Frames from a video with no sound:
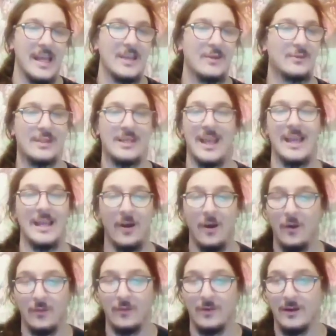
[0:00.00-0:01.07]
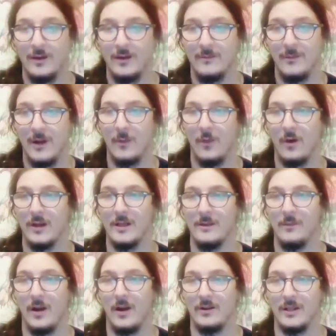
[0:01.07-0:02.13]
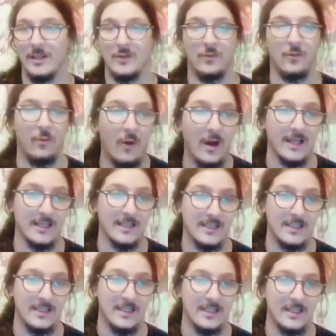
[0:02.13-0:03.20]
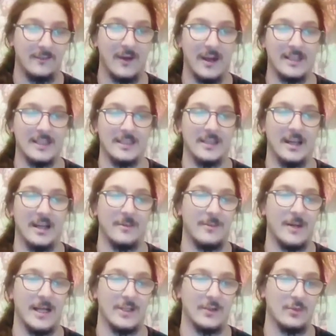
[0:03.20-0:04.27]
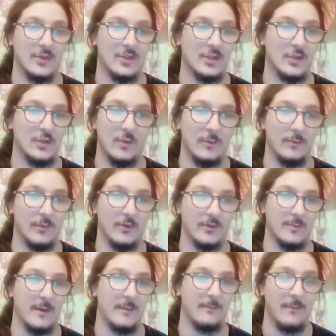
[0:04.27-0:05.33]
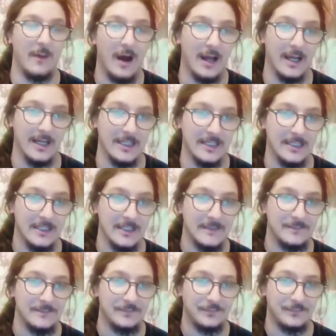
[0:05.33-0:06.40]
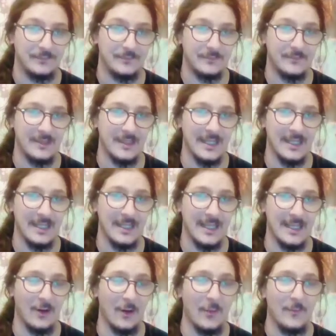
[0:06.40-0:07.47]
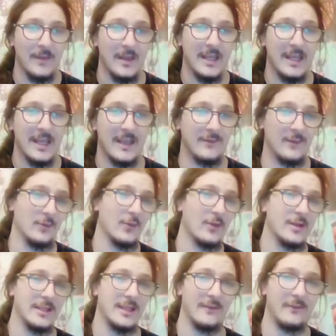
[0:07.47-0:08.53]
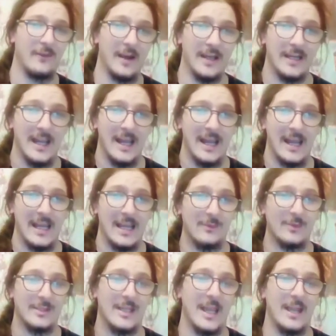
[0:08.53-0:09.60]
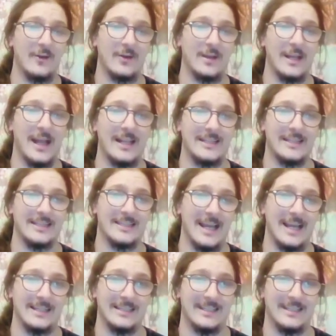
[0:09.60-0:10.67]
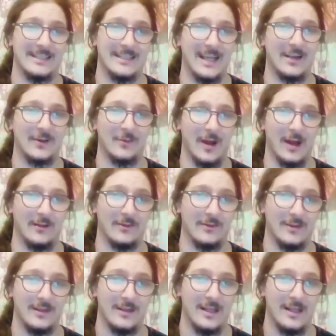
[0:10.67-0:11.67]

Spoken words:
He was KO'd by Joaquin Buckley twice. The fact this guy got back to a stool blows my mind. If you look at that fight, he was KO'd at 18 seconds in the second round,